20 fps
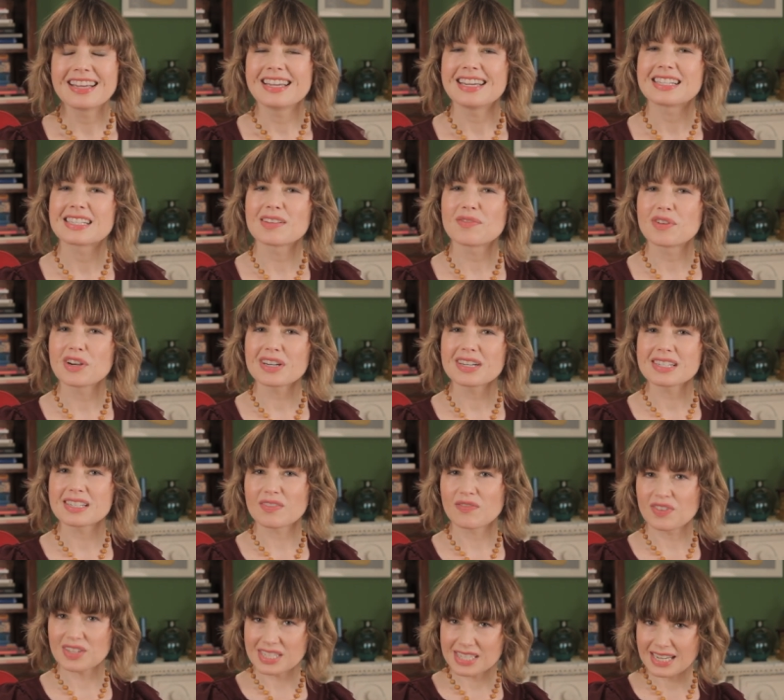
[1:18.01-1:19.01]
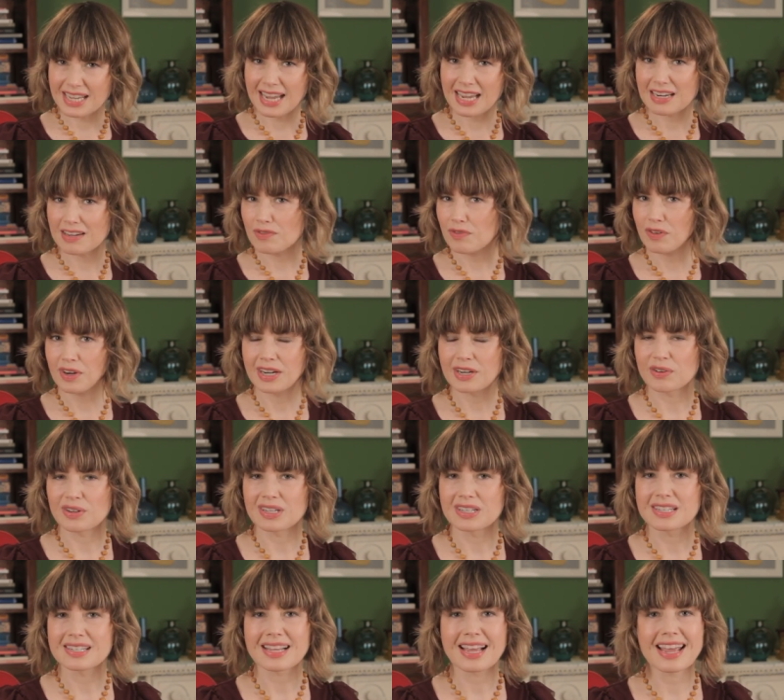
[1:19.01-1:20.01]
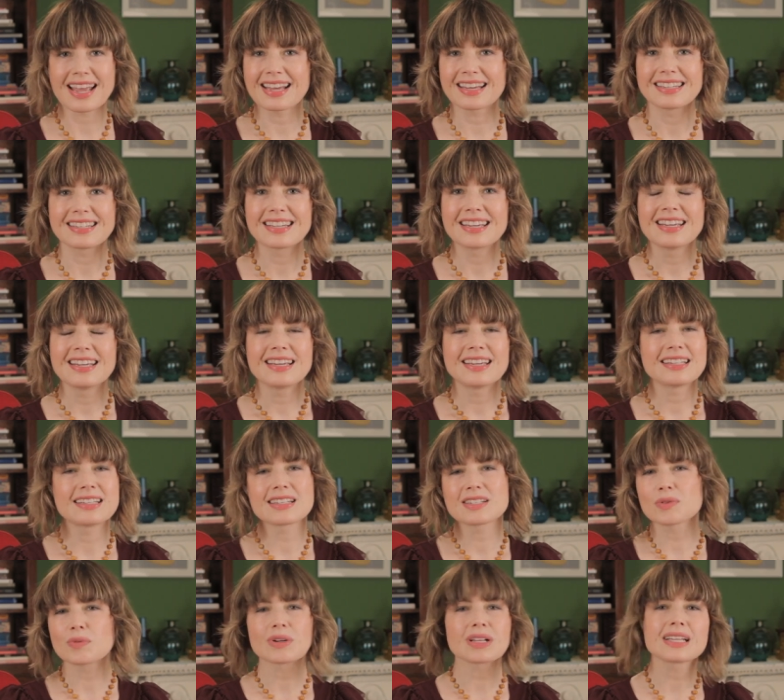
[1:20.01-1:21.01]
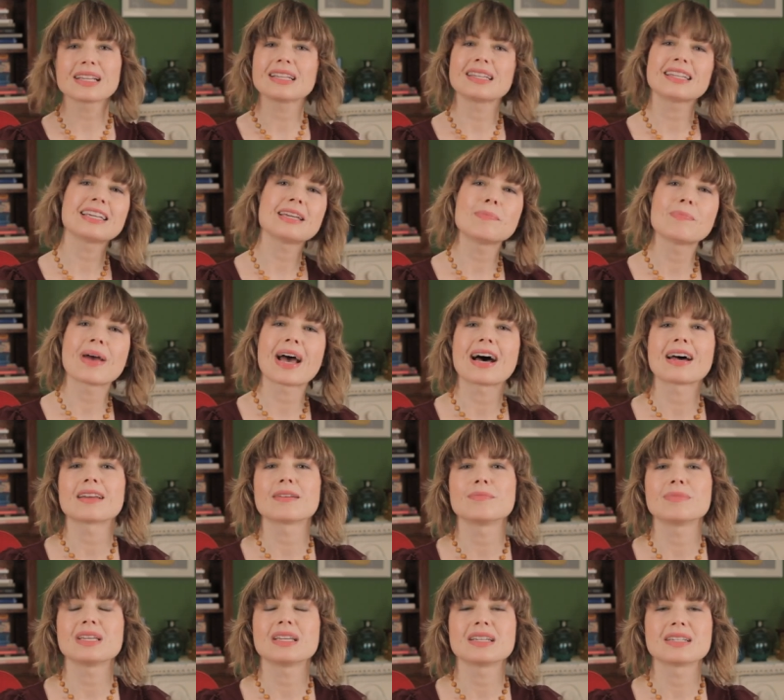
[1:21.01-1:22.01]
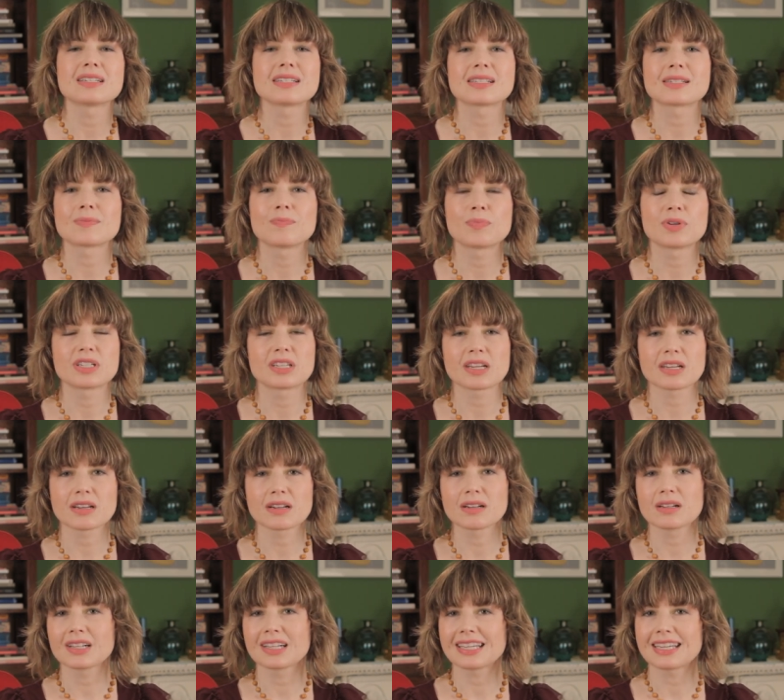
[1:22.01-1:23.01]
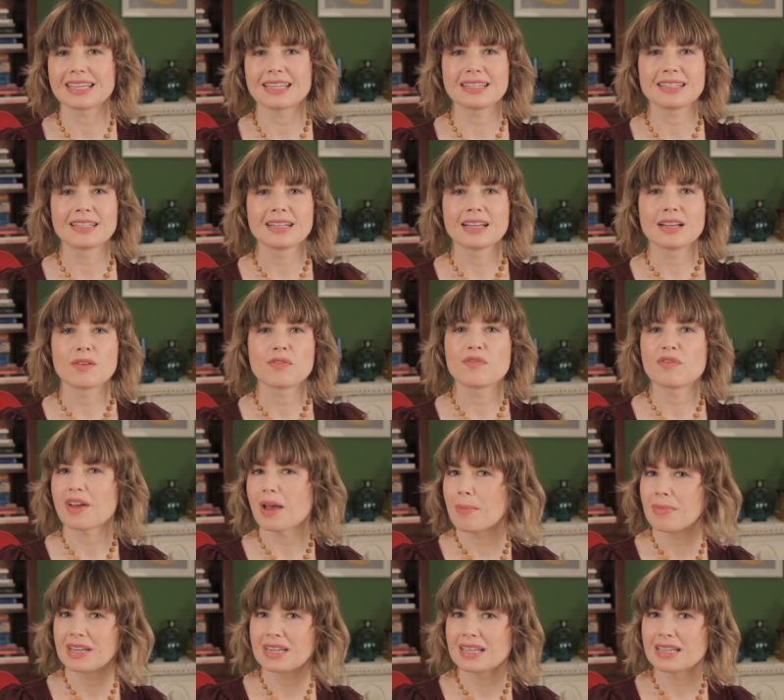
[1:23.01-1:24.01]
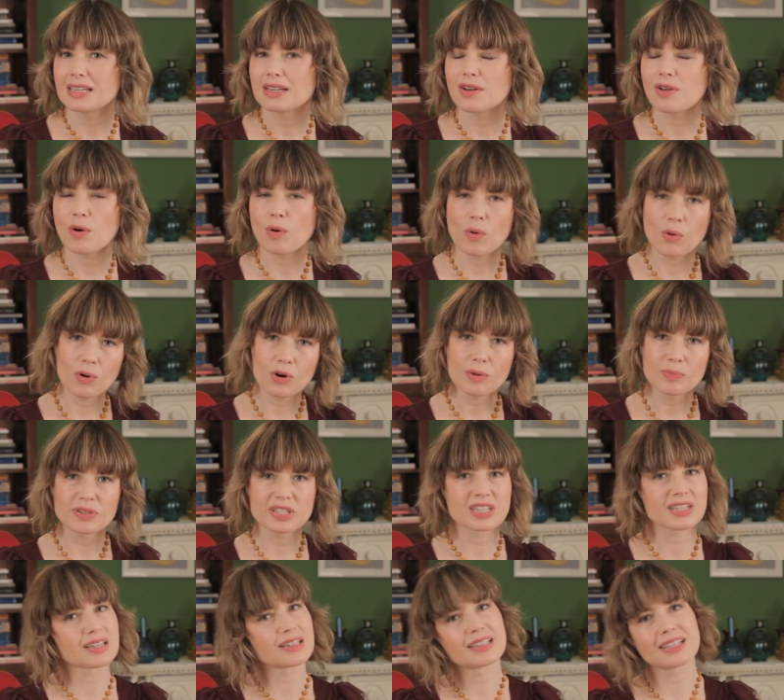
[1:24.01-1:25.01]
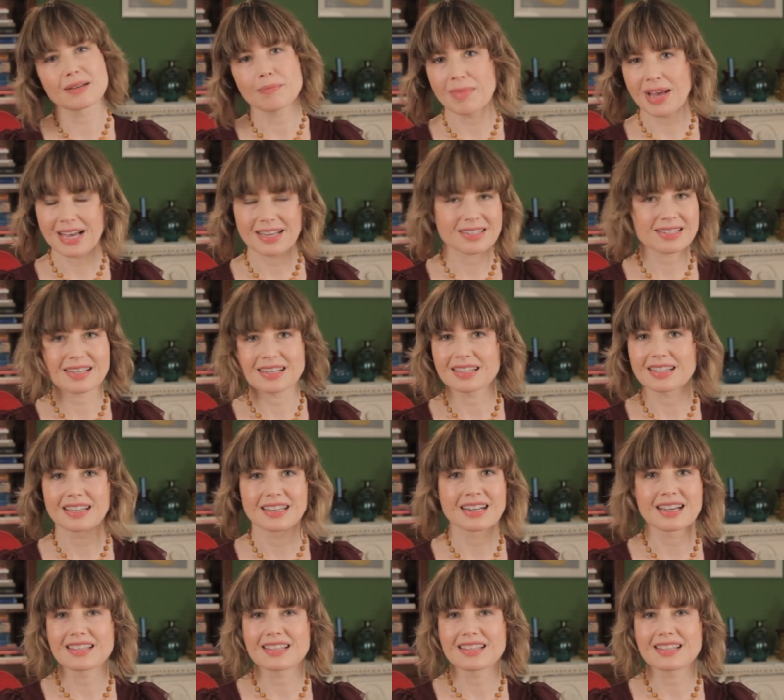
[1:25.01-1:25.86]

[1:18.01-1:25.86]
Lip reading: It's a very sophisticated fragrance, and it doesn't really leap out at me as particularly feminine or particularly masculine.